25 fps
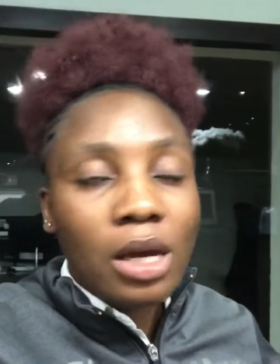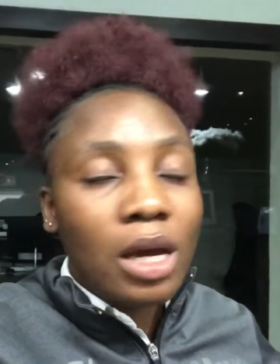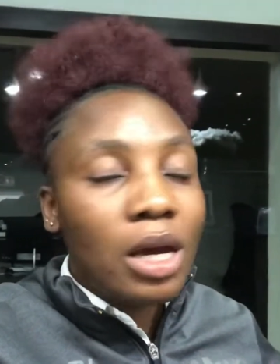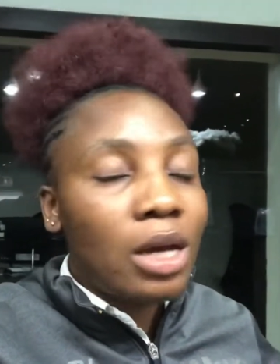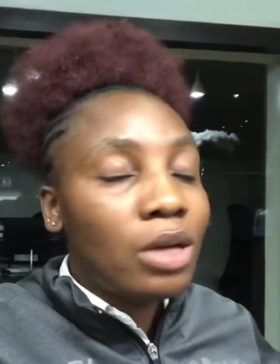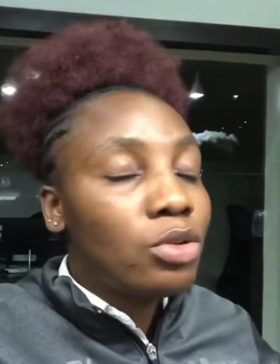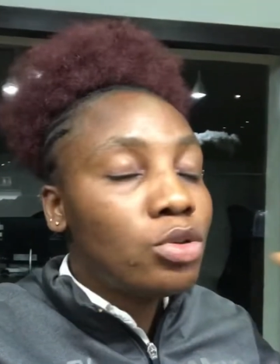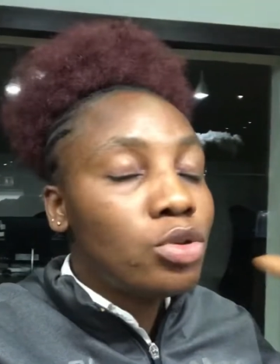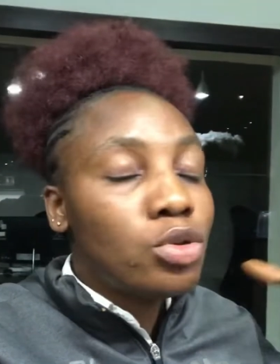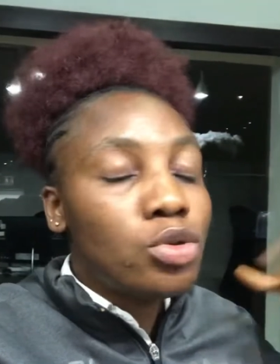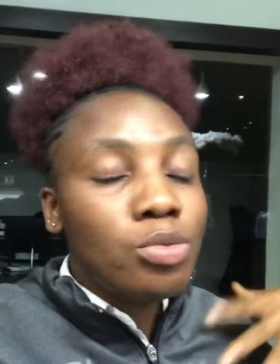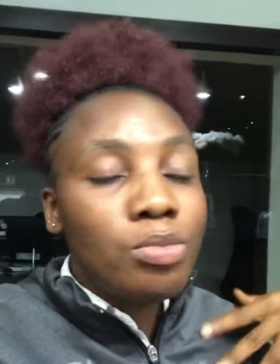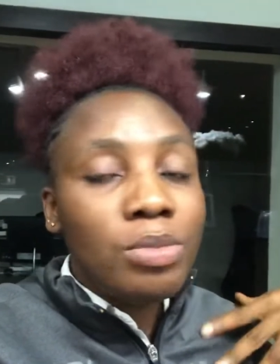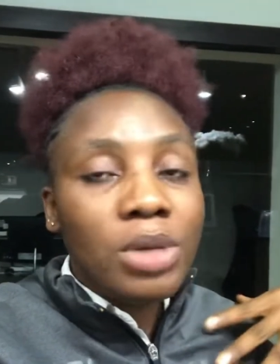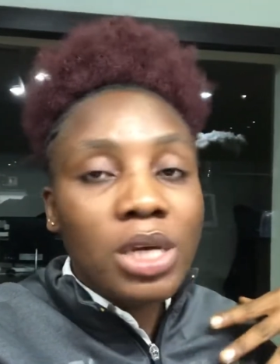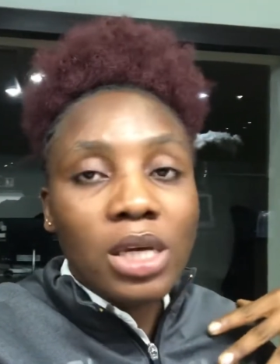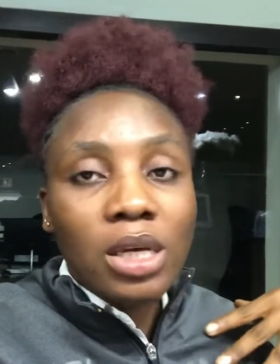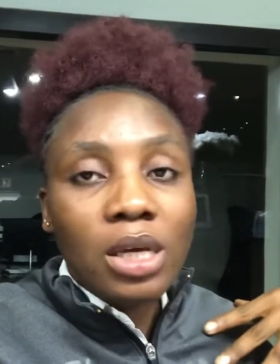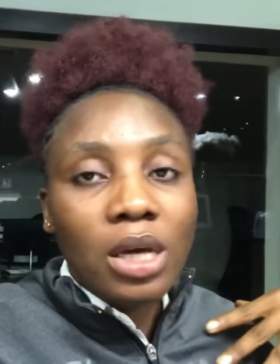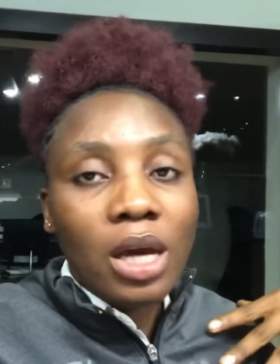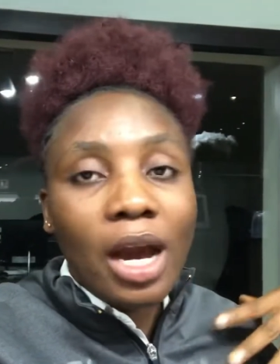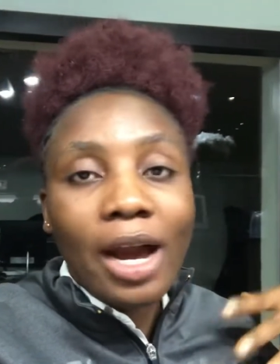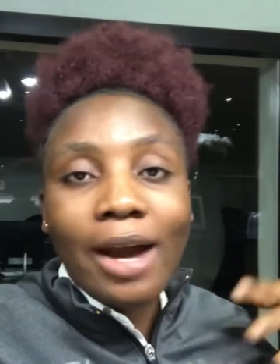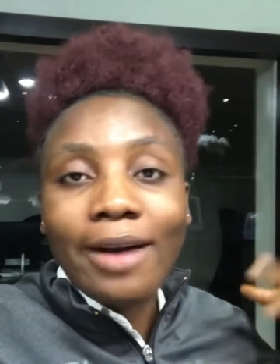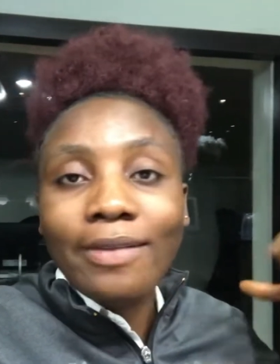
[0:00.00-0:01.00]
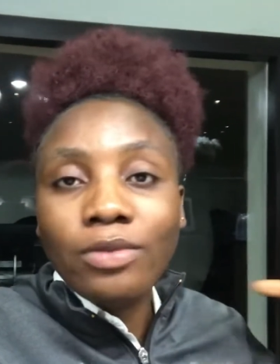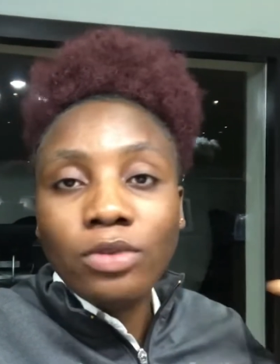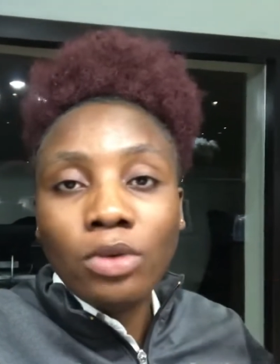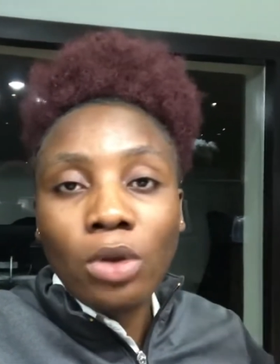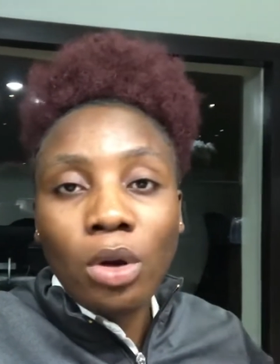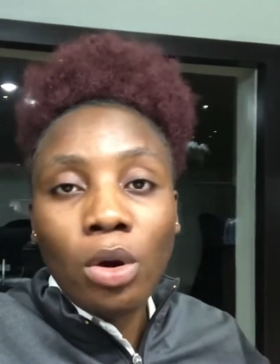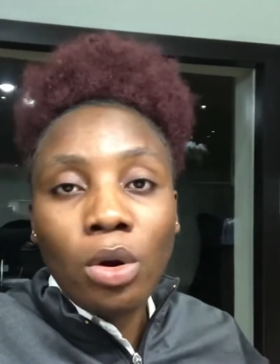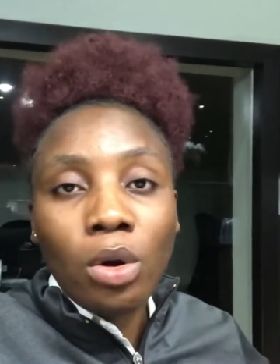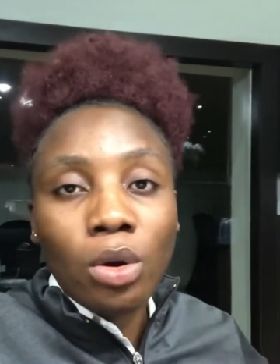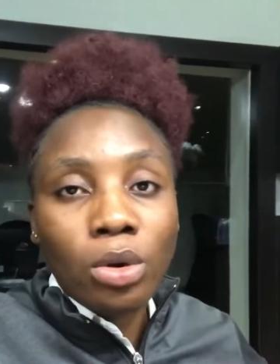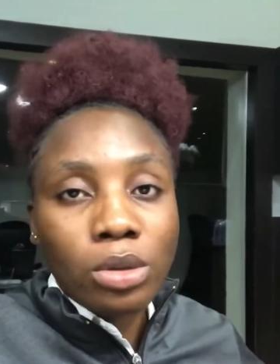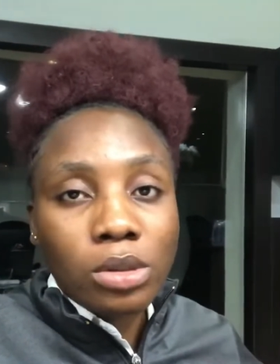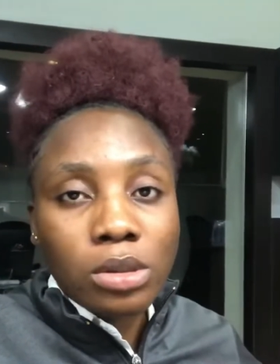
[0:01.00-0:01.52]
To me, I've not
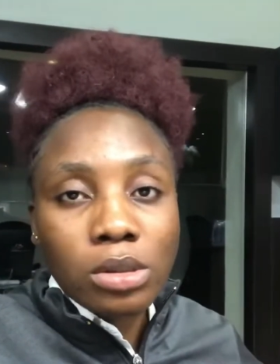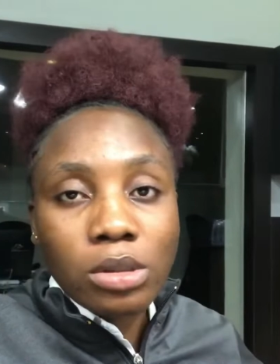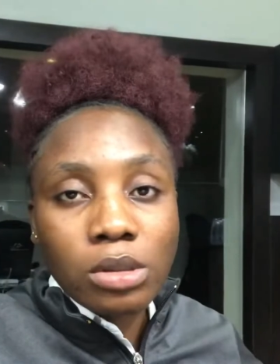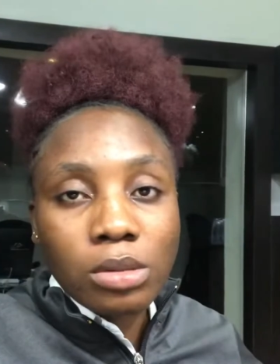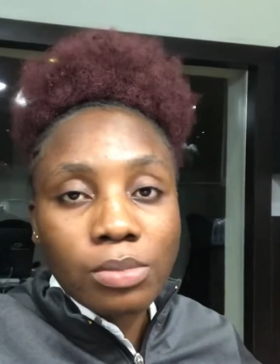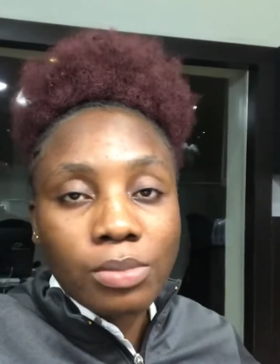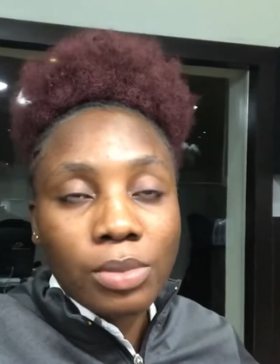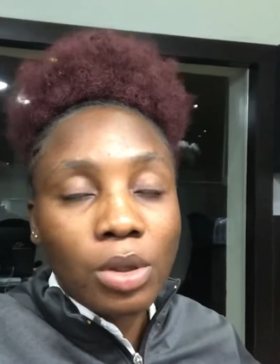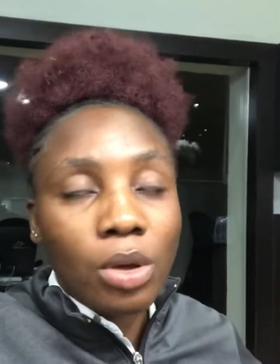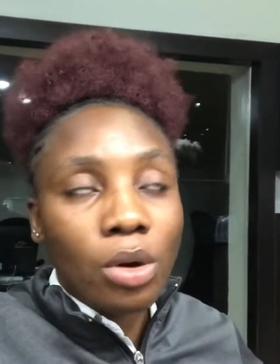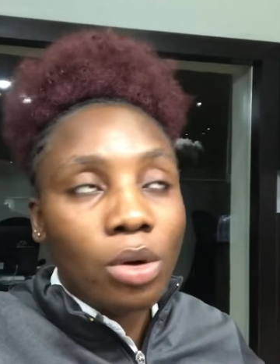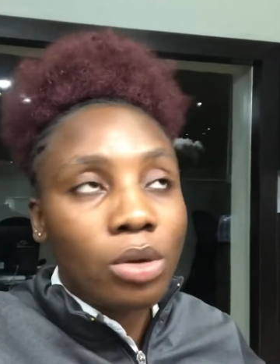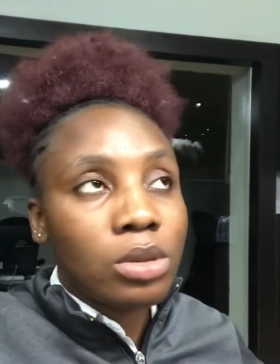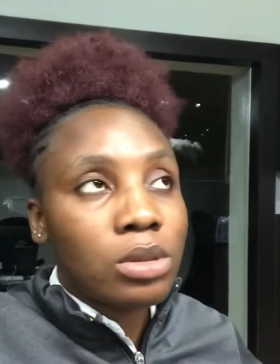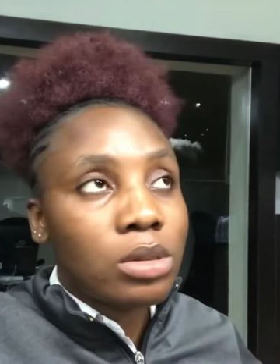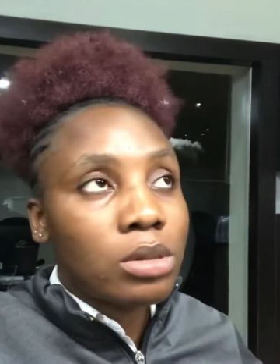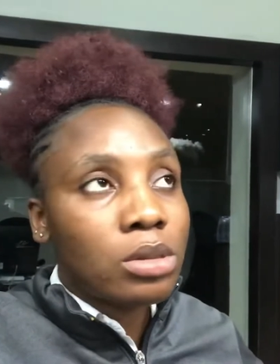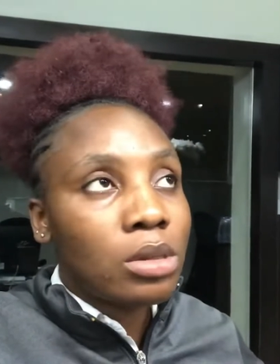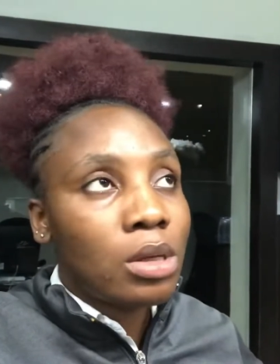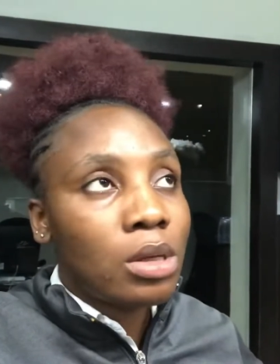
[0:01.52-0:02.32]
lost because,